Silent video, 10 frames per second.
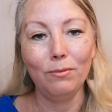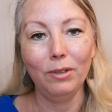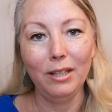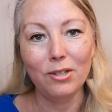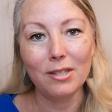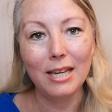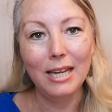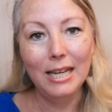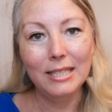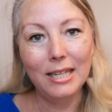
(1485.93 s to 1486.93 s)
and really just
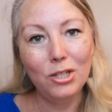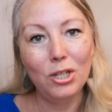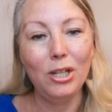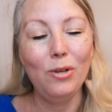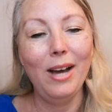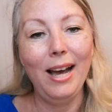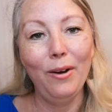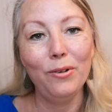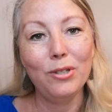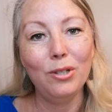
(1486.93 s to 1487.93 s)
teaching you
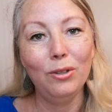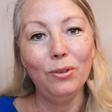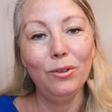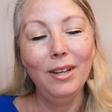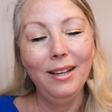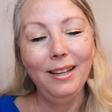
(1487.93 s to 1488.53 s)
how to,